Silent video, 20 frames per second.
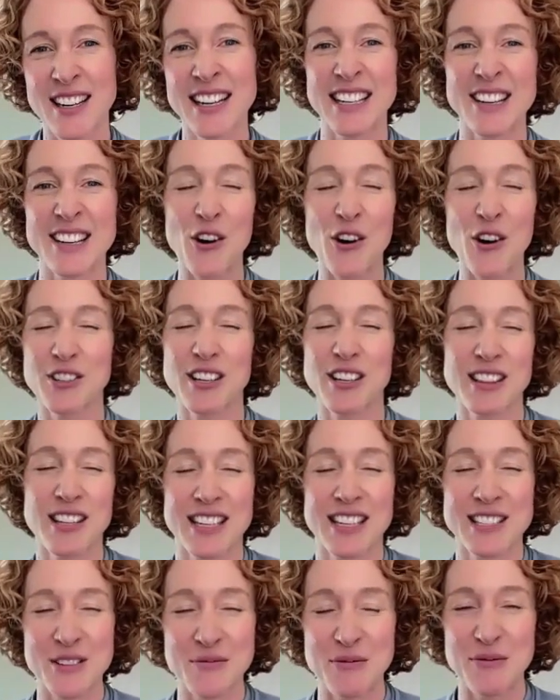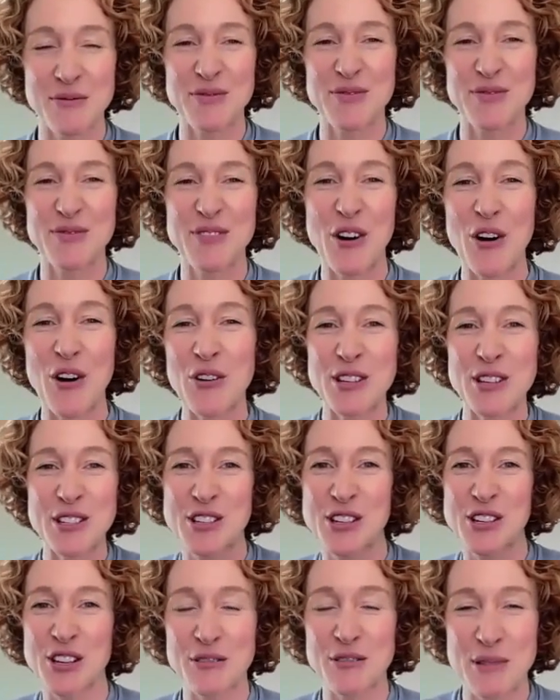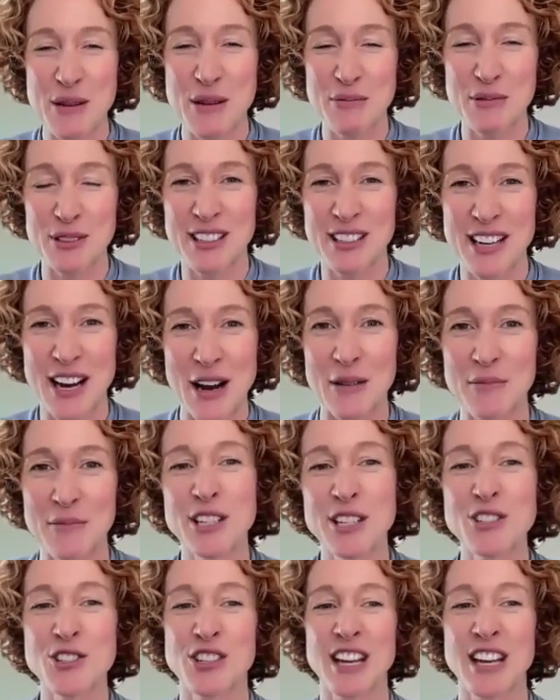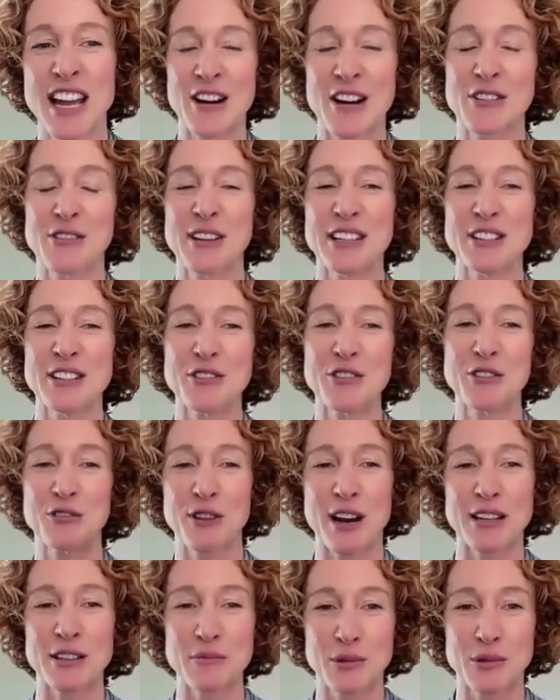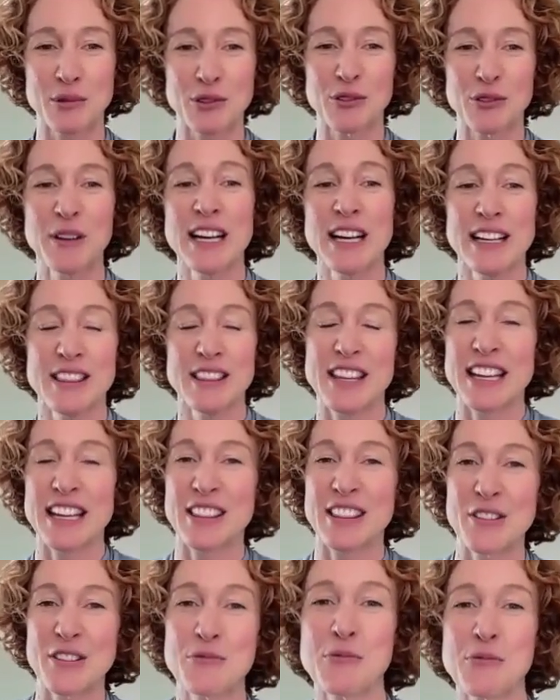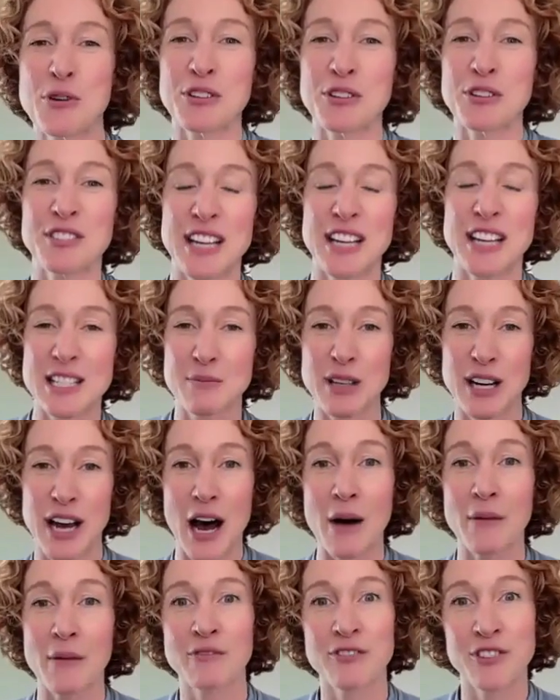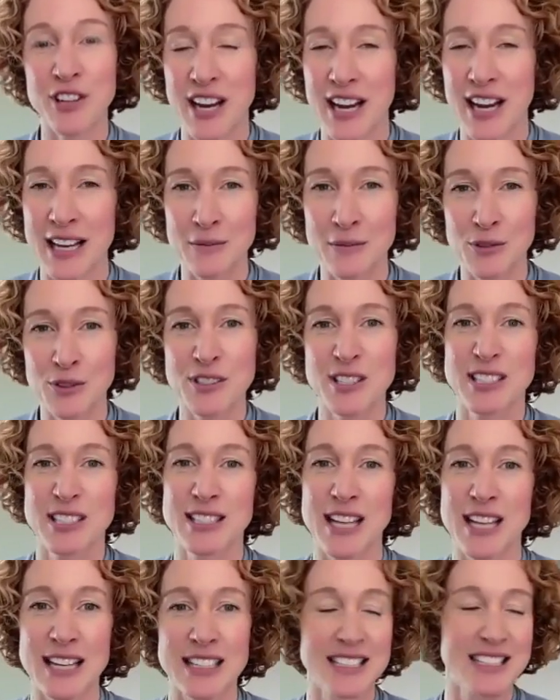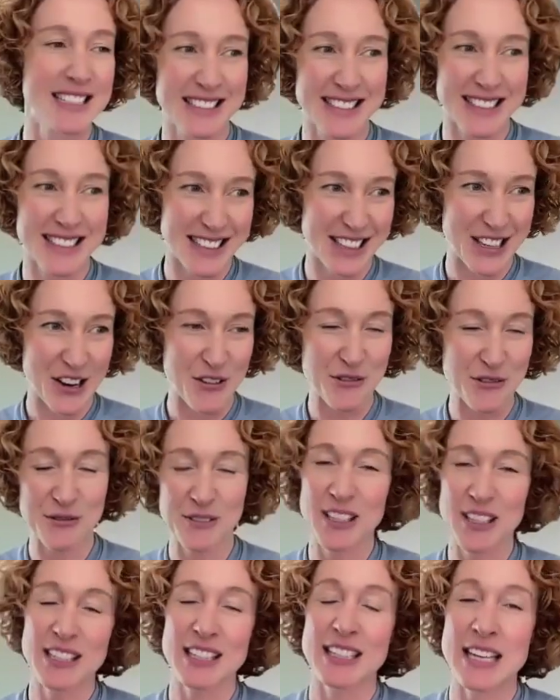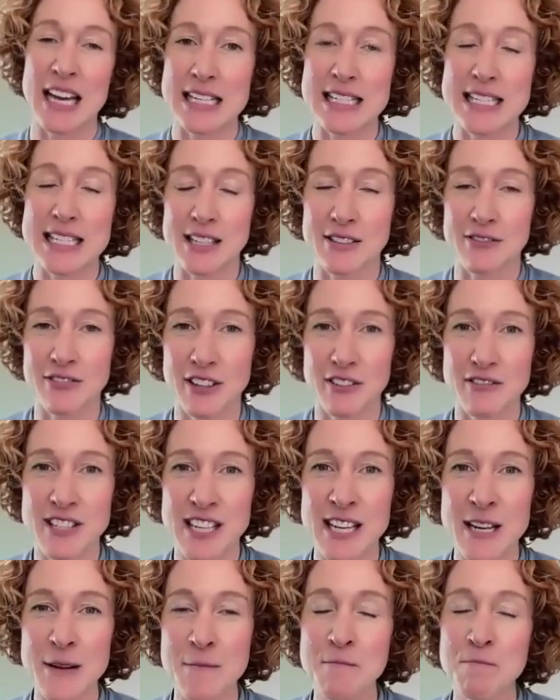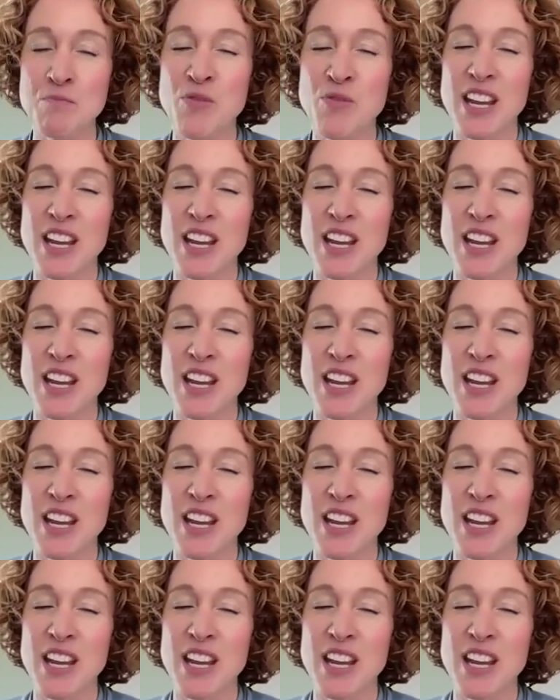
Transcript: and all the things that all these good people accomplish and how incredible the world has become for animals since, 1950.